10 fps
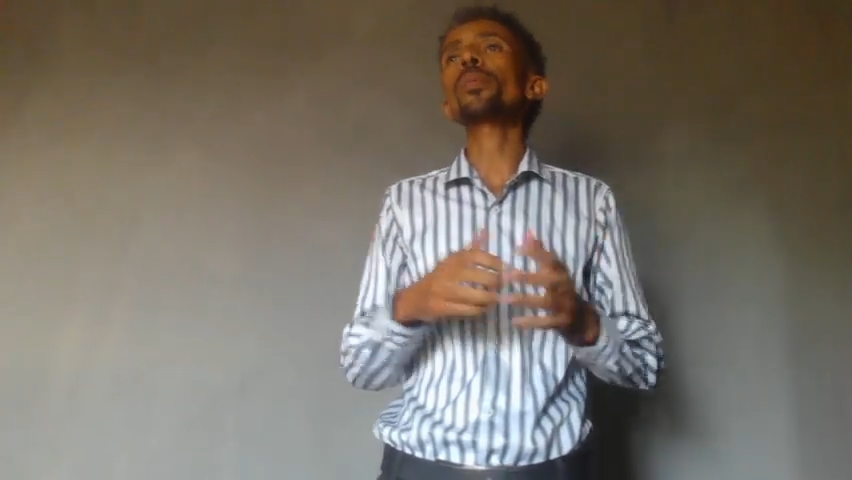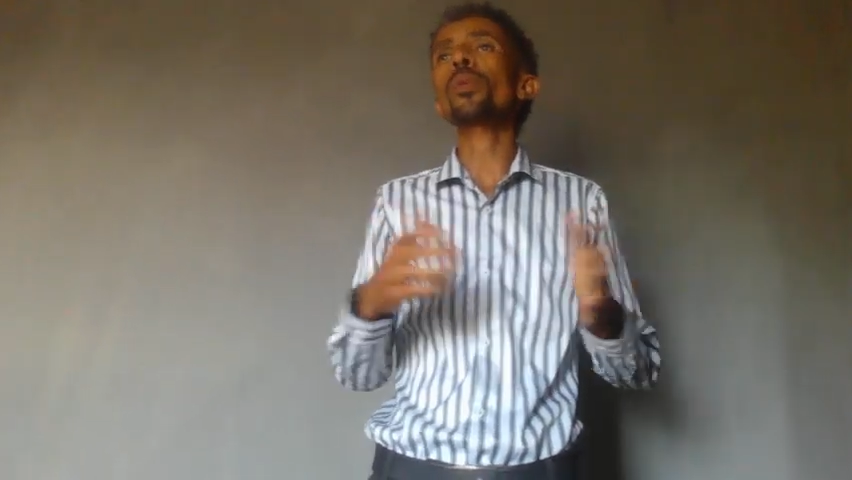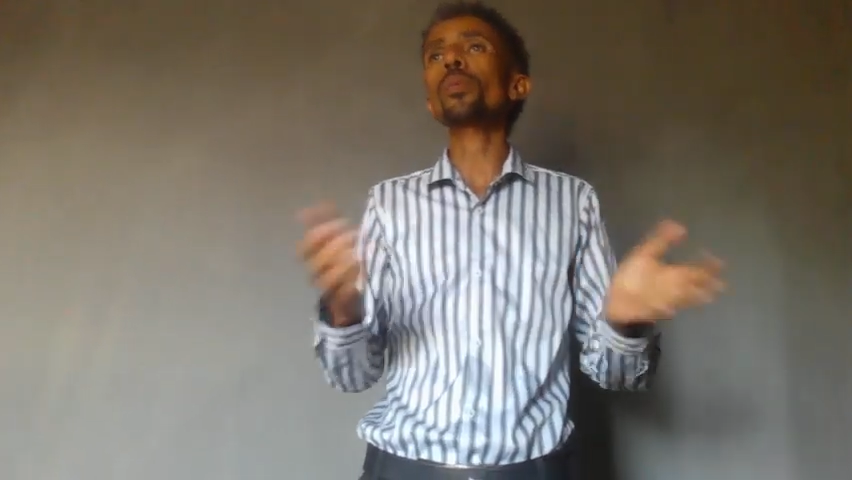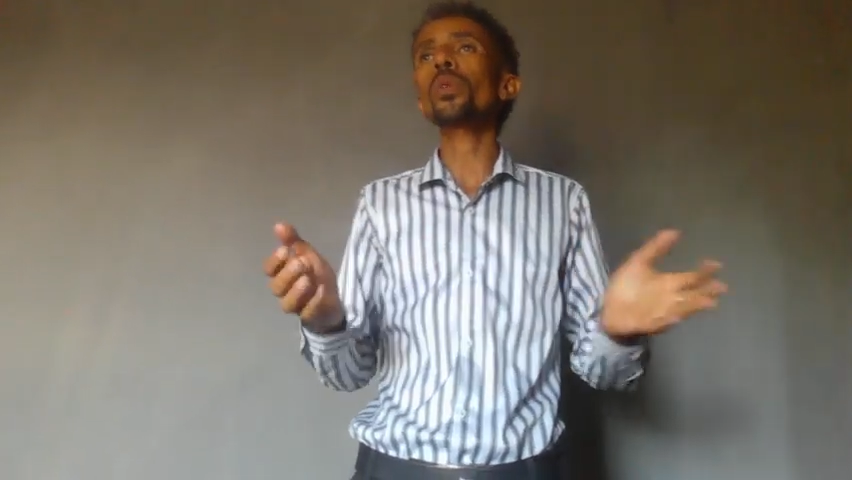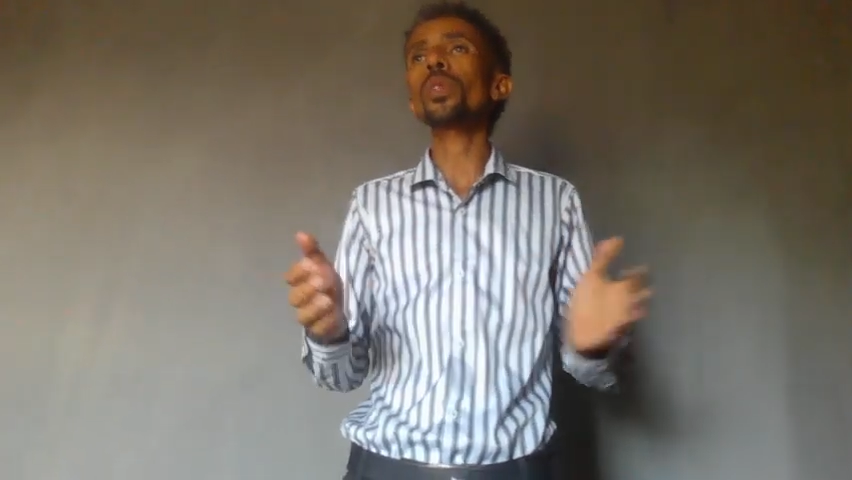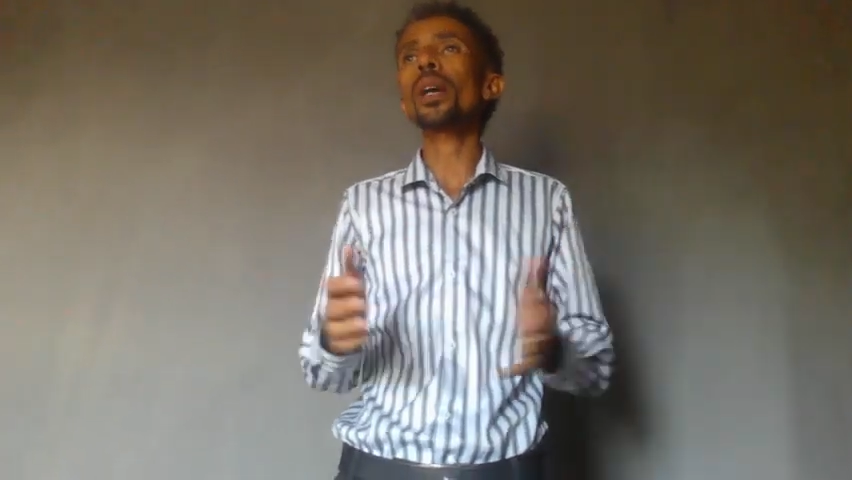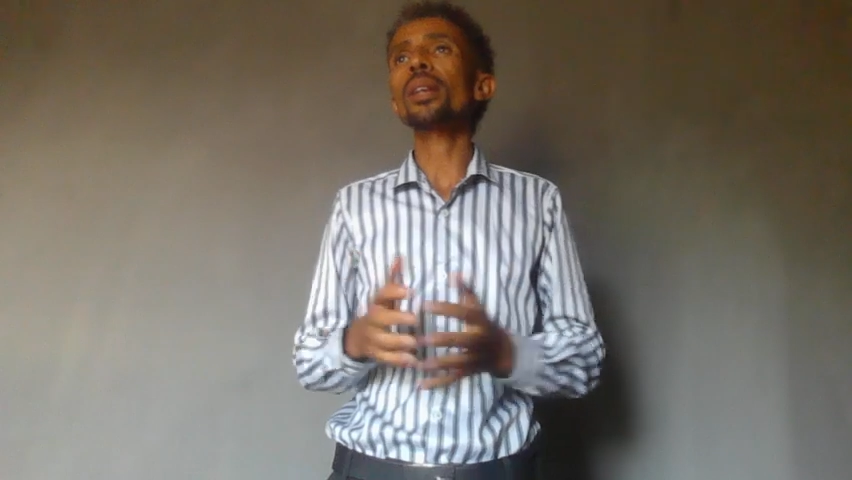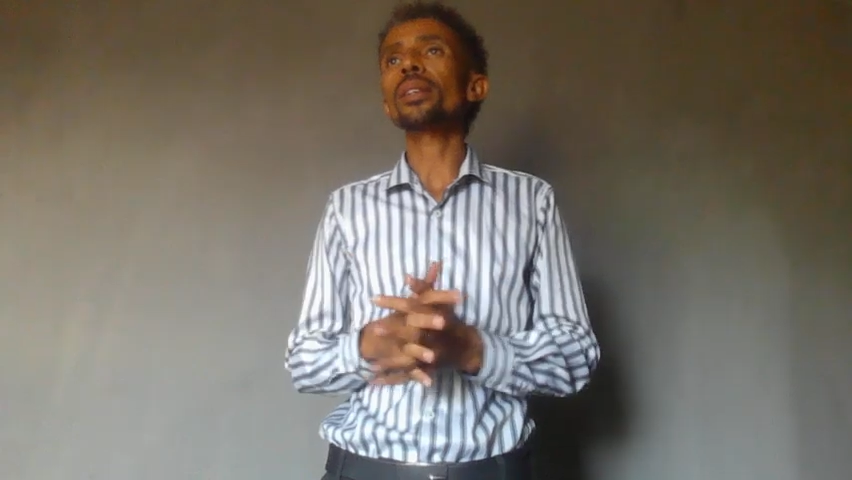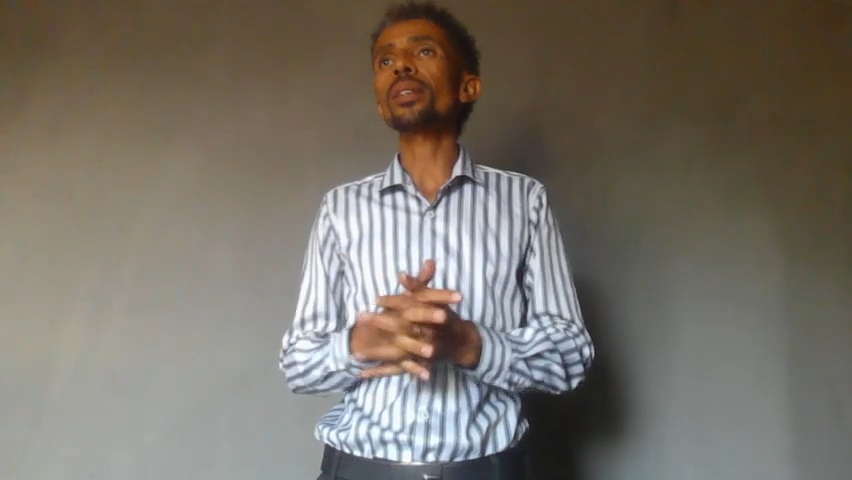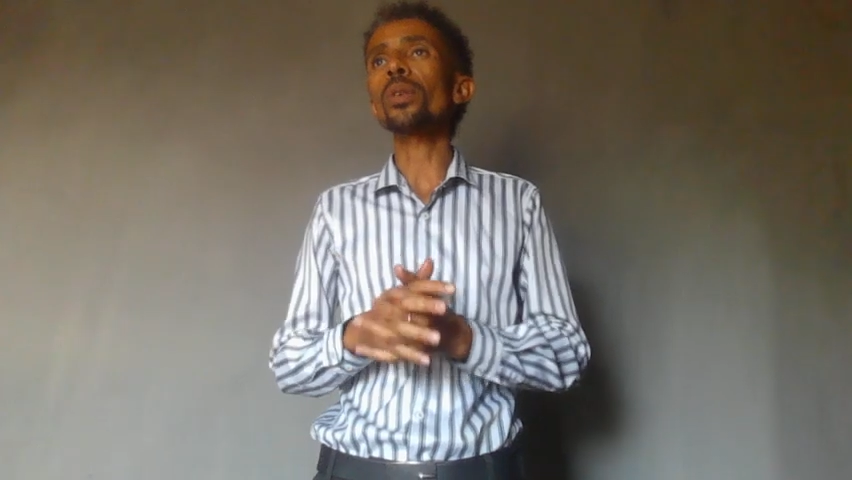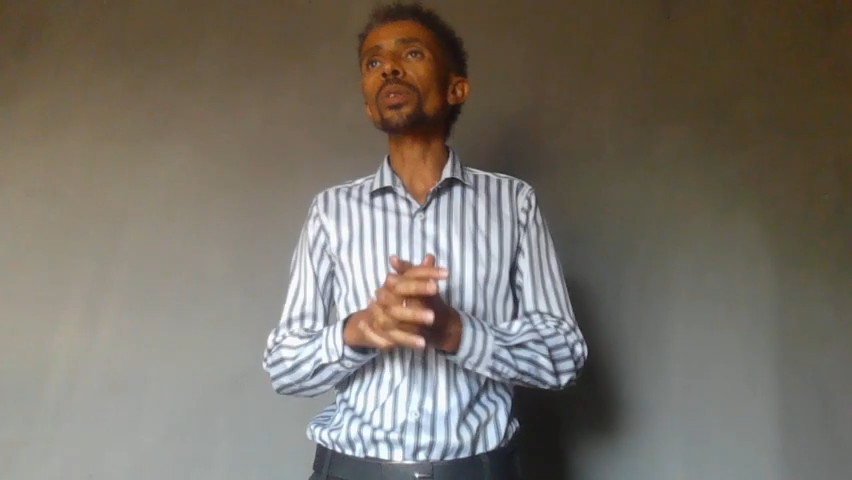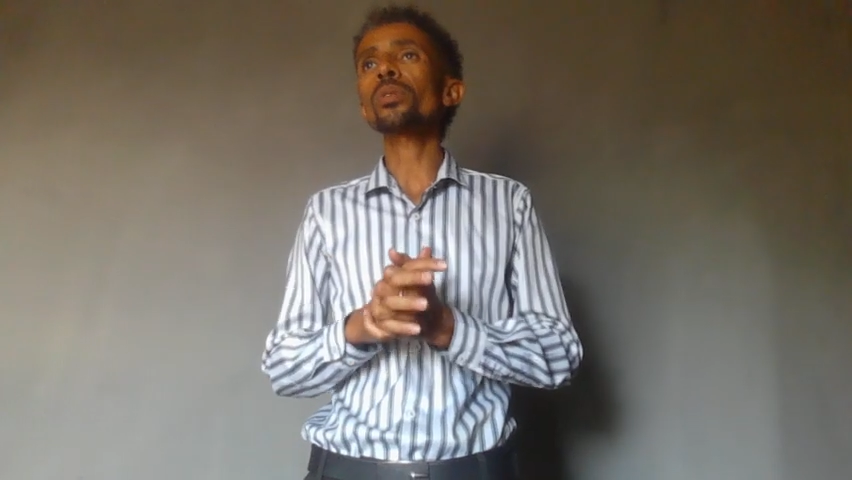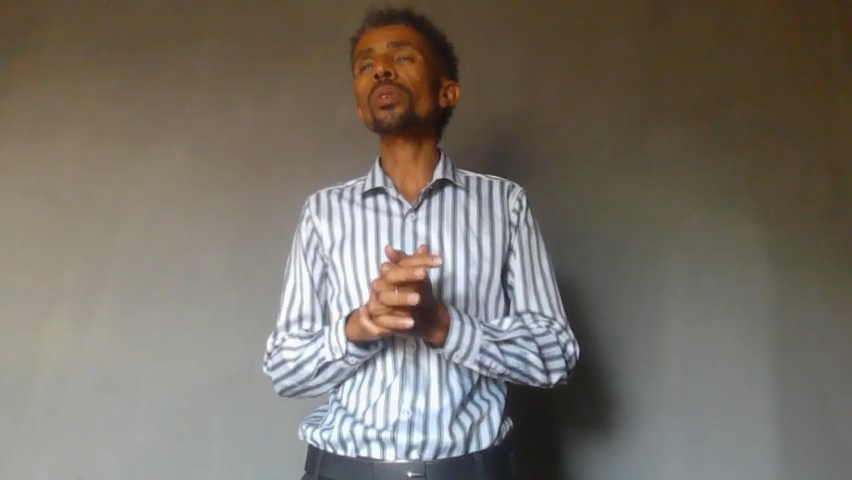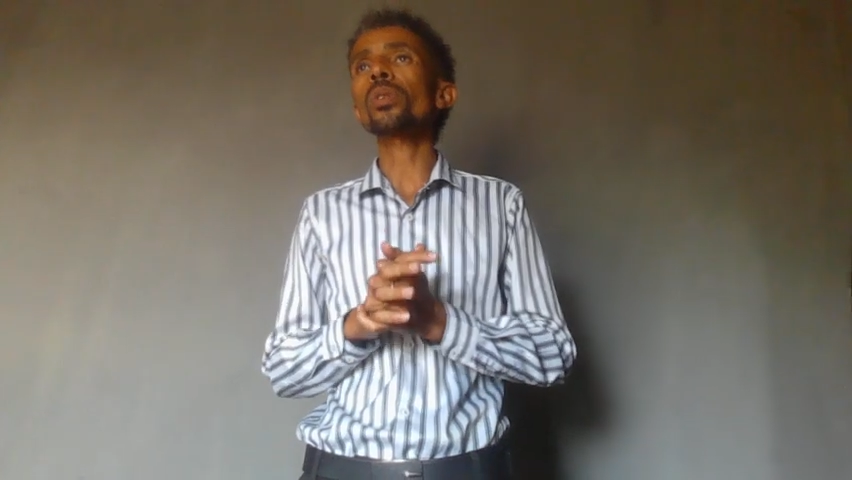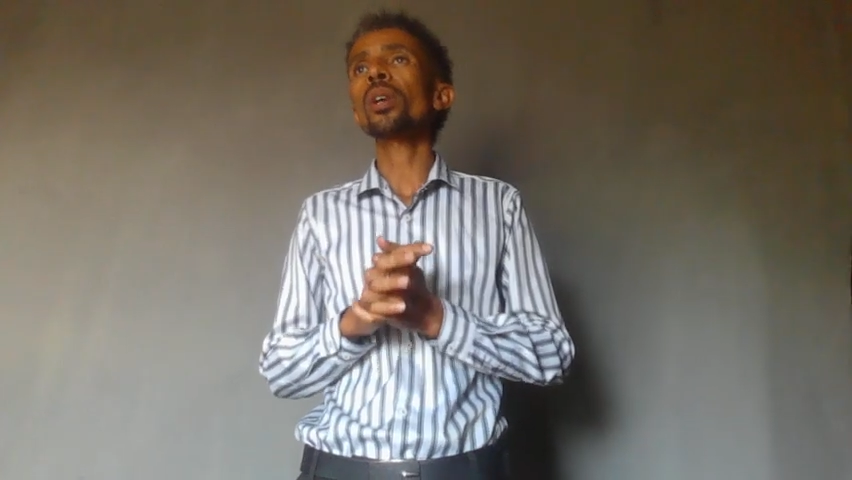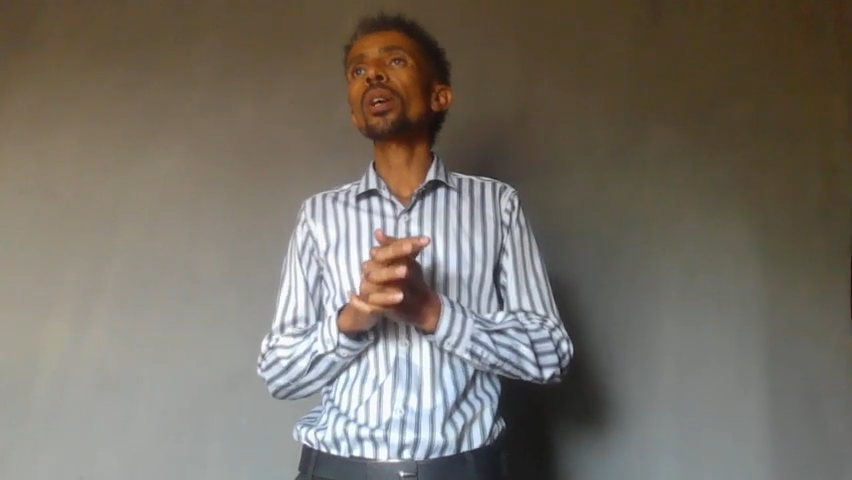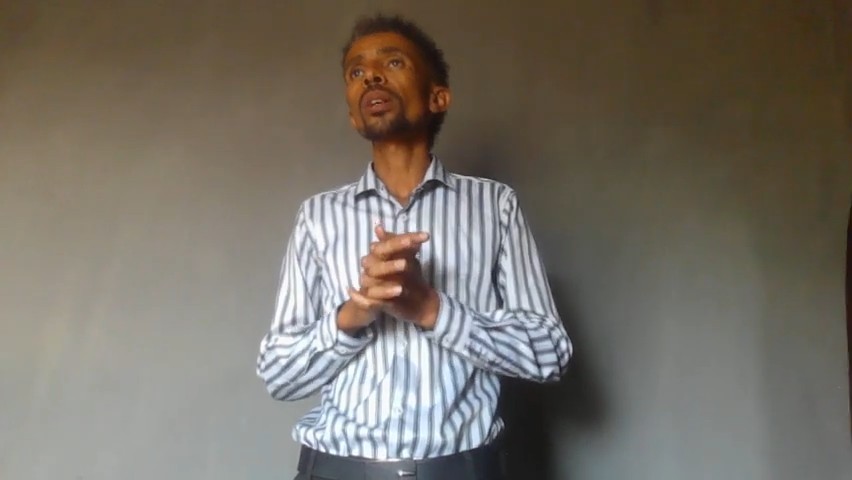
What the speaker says: proposal, and also